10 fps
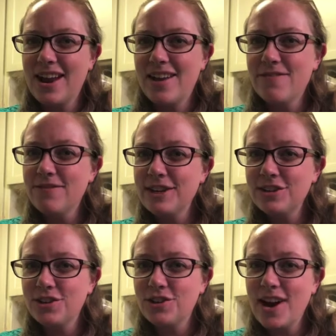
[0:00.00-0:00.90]
I have
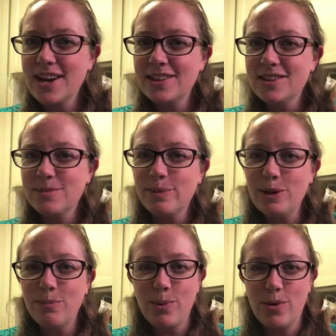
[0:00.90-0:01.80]
finished trying this
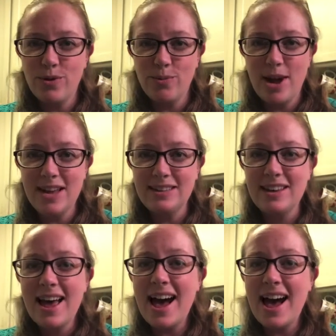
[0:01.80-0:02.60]
meal both ways.